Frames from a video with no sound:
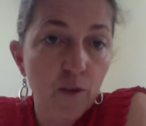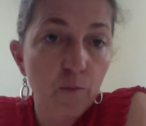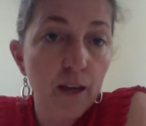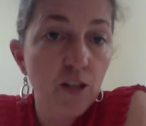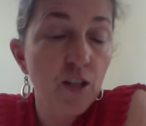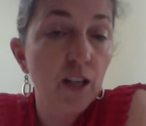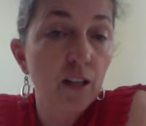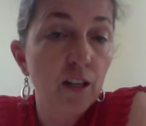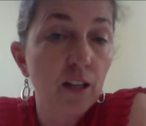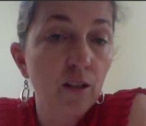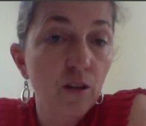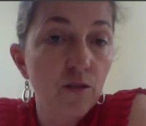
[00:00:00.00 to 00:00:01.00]
the patient can
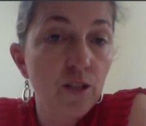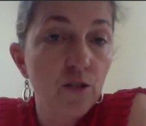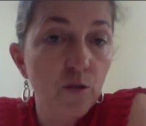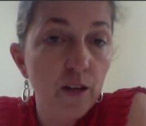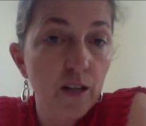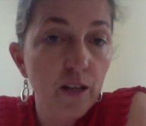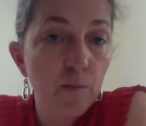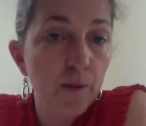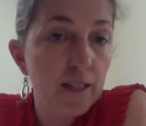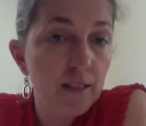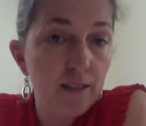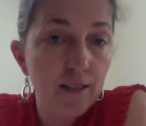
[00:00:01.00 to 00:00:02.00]
go to
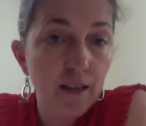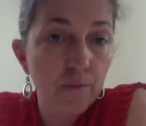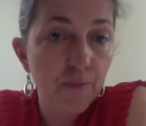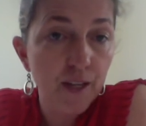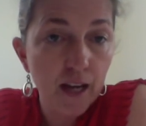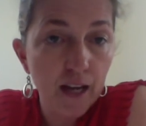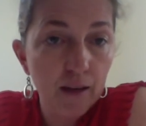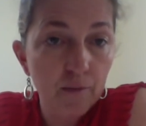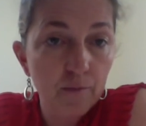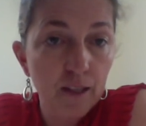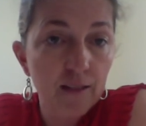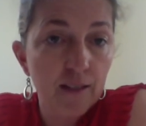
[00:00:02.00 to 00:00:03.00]
transplant at some
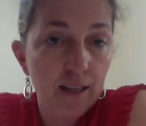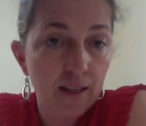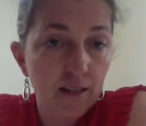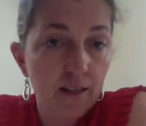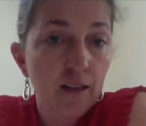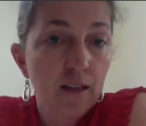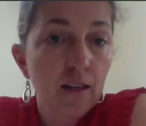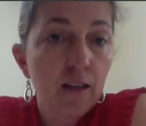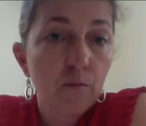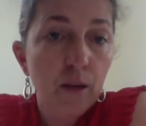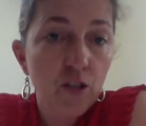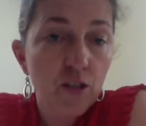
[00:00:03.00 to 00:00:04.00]
time, let's say the
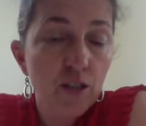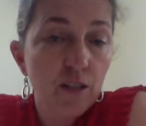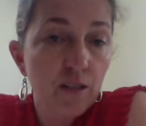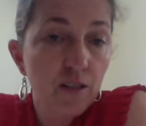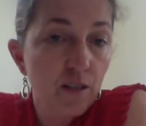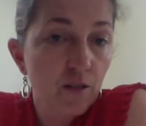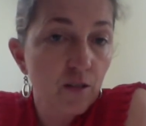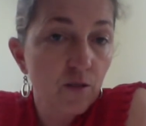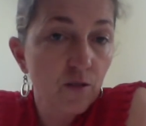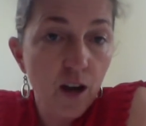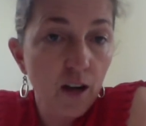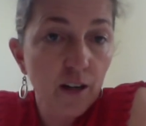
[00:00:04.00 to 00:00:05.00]
patient is still
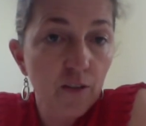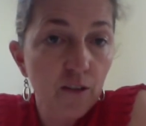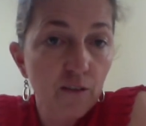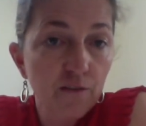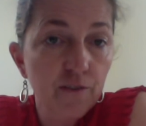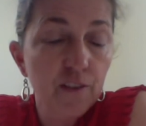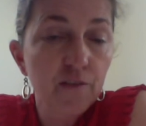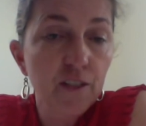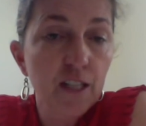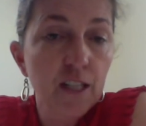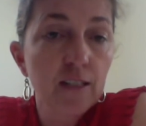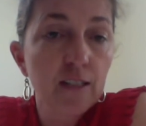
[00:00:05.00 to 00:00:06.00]
young in their
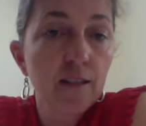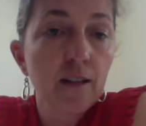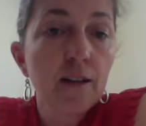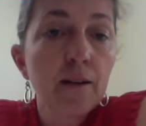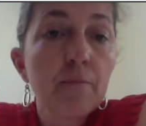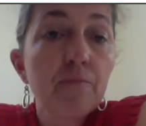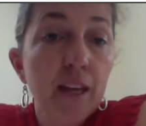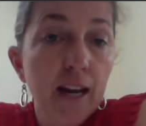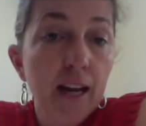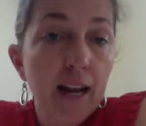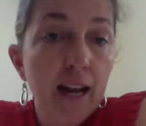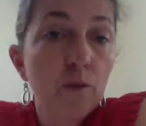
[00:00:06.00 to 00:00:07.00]
50s, then
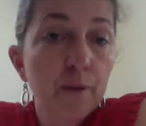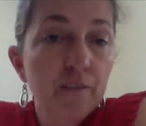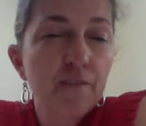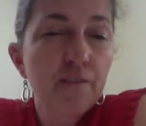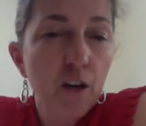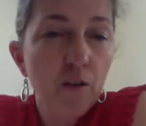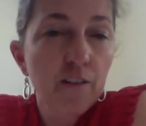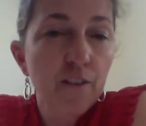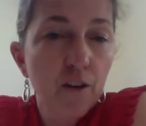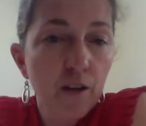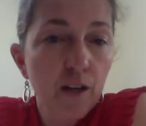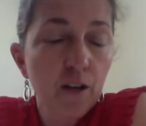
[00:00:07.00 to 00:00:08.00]
I would be very,
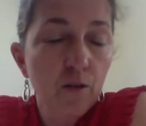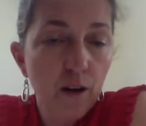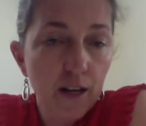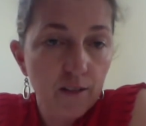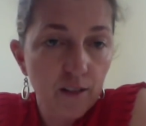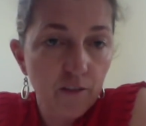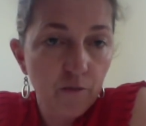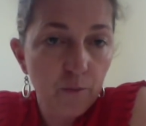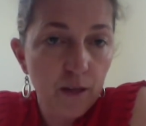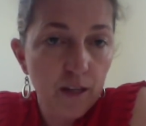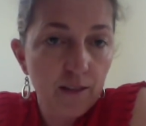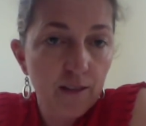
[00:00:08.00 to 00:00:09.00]
very aggressive,
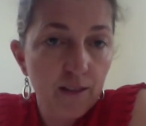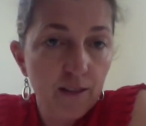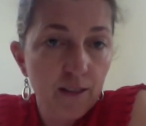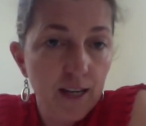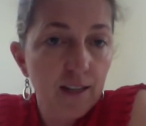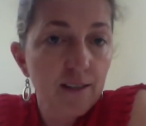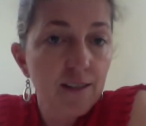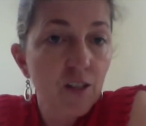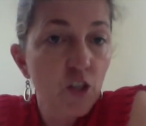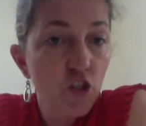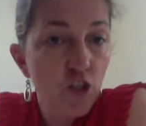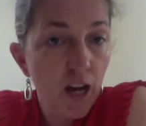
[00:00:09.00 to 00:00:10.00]
because the data
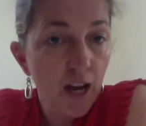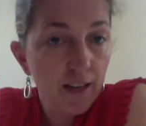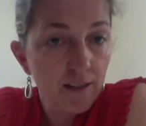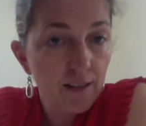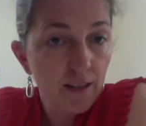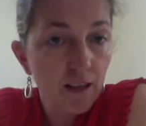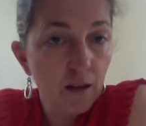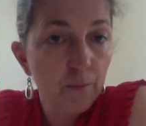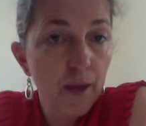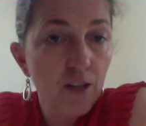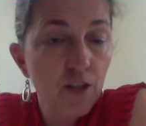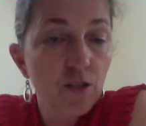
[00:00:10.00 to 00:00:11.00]
suggests that
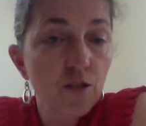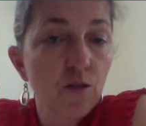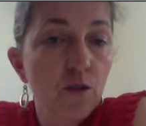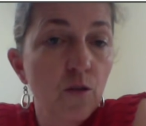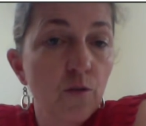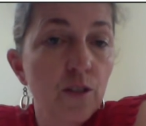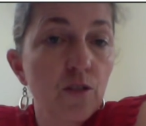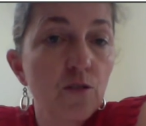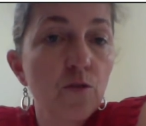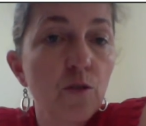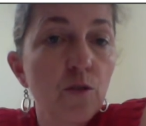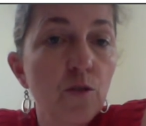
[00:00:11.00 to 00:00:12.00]
patients who go into
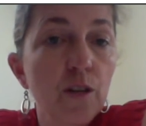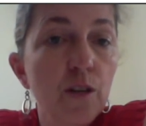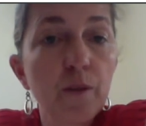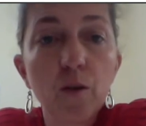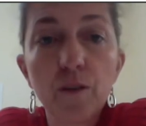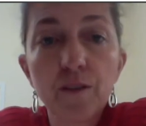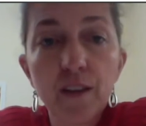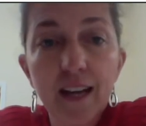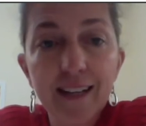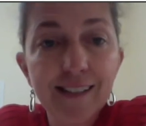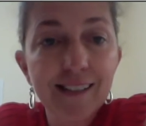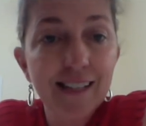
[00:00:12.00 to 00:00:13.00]
transplant with
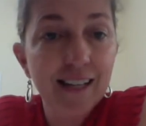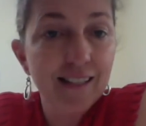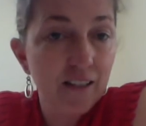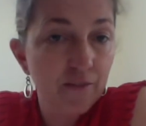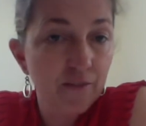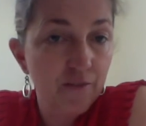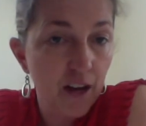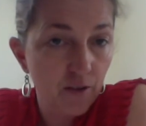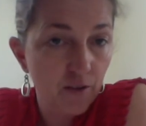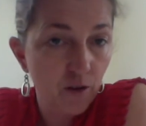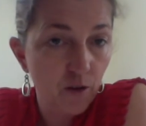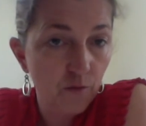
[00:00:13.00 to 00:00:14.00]
excessive
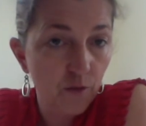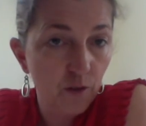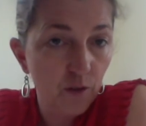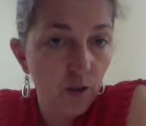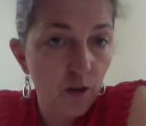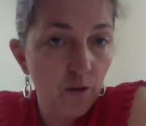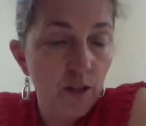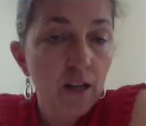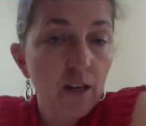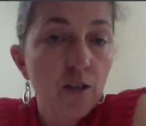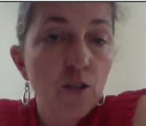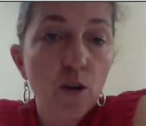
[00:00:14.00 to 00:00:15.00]
iron overload
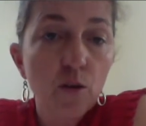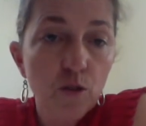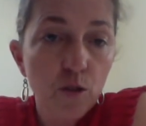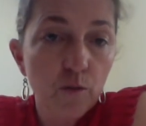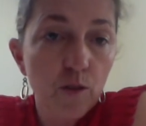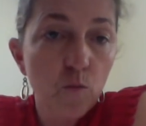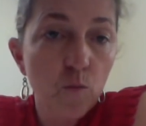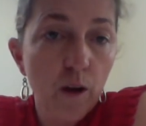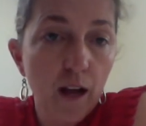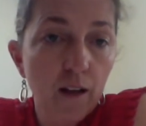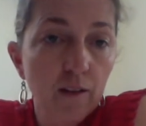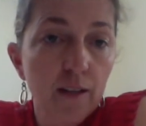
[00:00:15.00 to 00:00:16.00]
don't do as
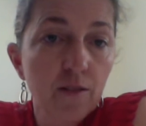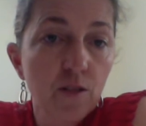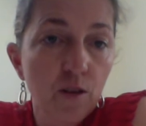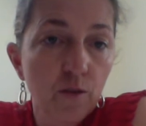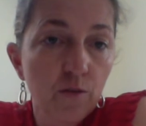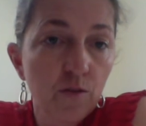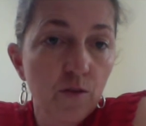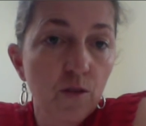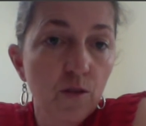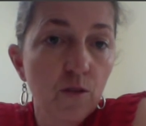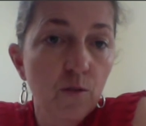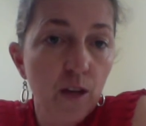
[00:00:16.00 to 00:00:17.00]
well as those
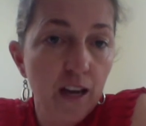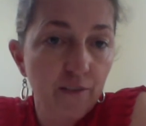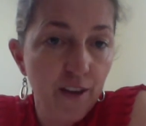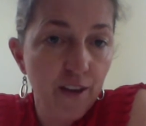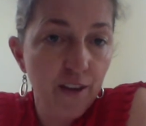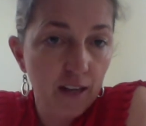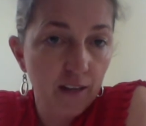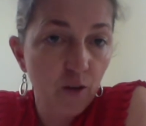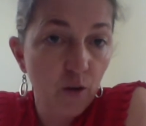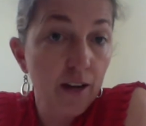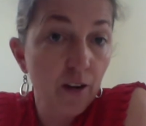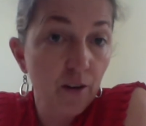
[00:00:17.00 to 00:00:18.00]
who have had their
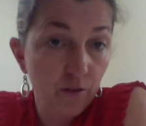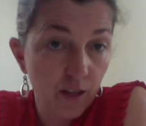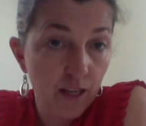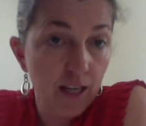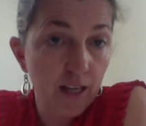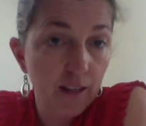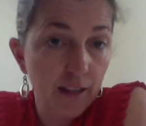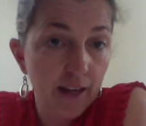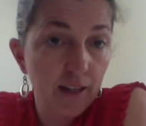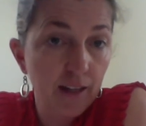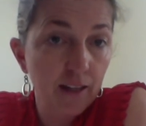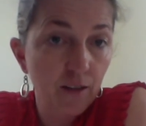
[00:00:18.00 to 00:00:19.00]
iron
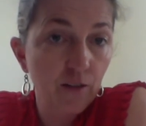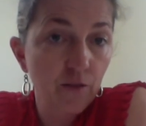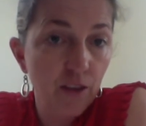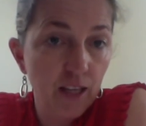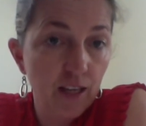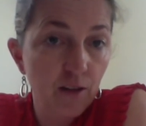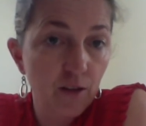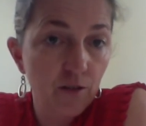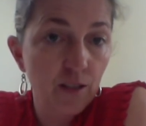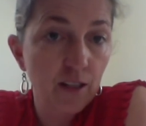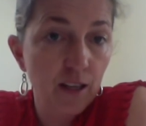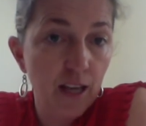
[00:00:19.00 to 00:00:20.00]
chelated over the
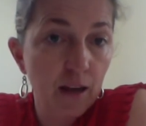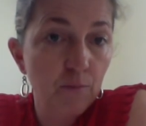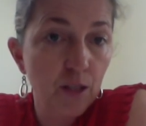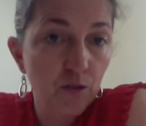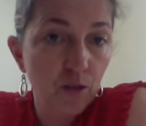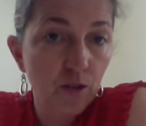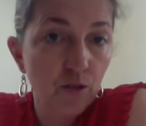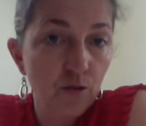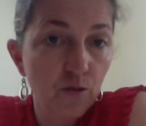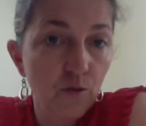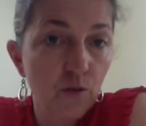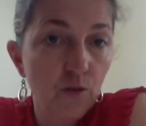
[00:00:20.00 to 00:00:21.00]
years and kept under
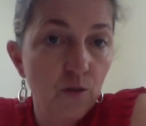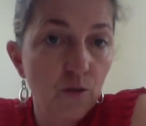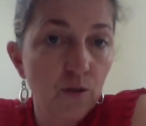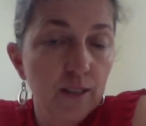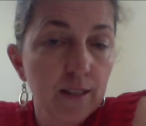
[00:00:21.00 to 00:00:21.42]
control.